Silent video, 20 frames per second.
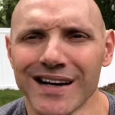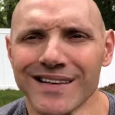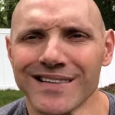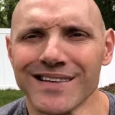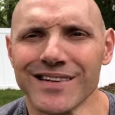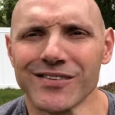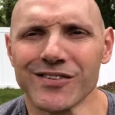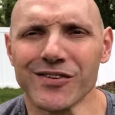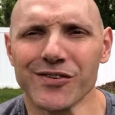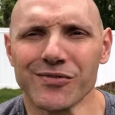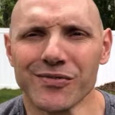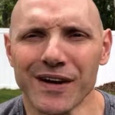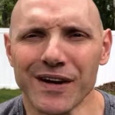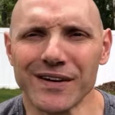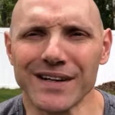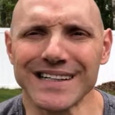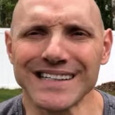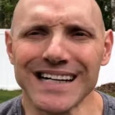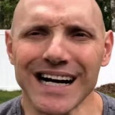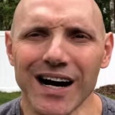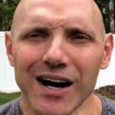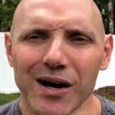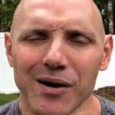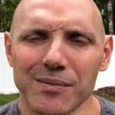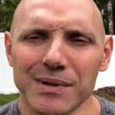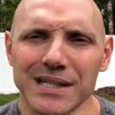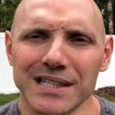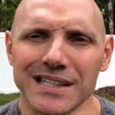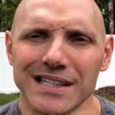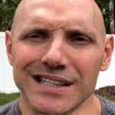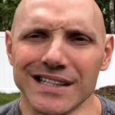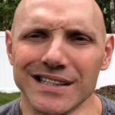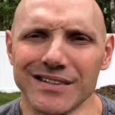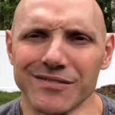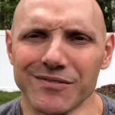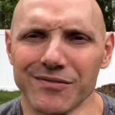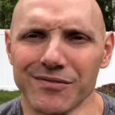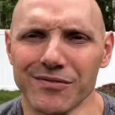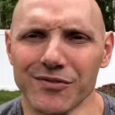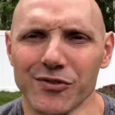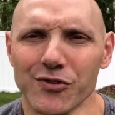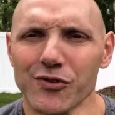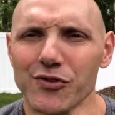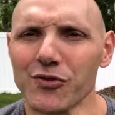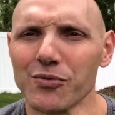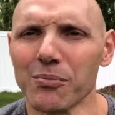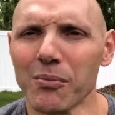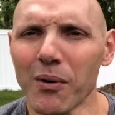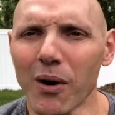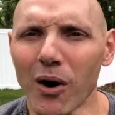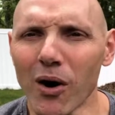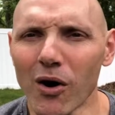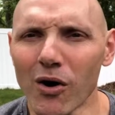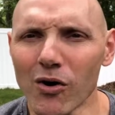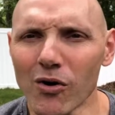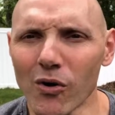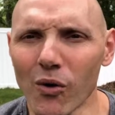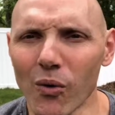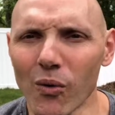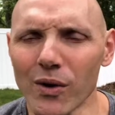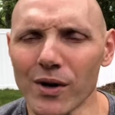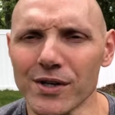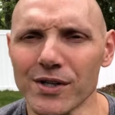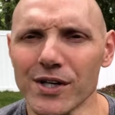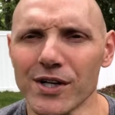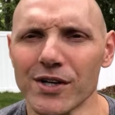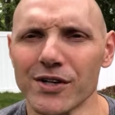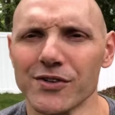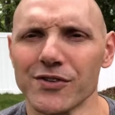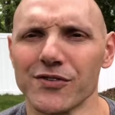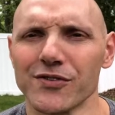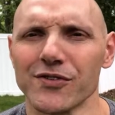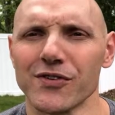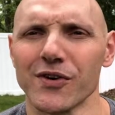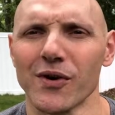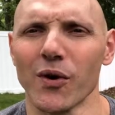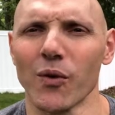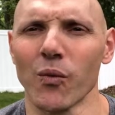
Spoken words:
This is very common in small orders